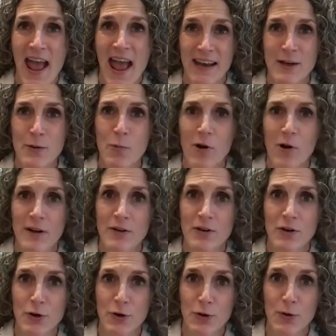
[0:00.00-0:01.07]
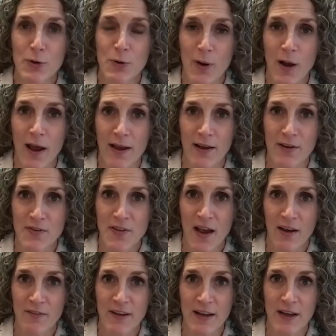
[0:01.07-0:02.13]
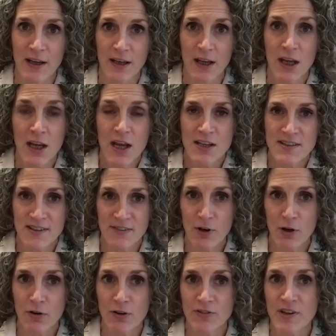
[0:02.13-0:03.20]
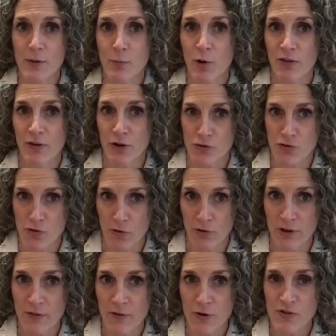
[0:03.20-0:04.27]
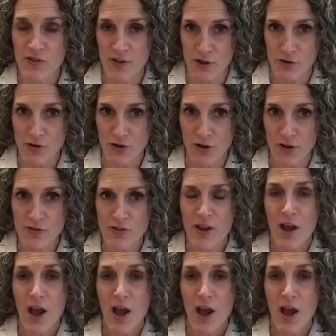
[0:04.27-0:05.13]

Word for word: Anyone who is having difficulty with controlling their seizures,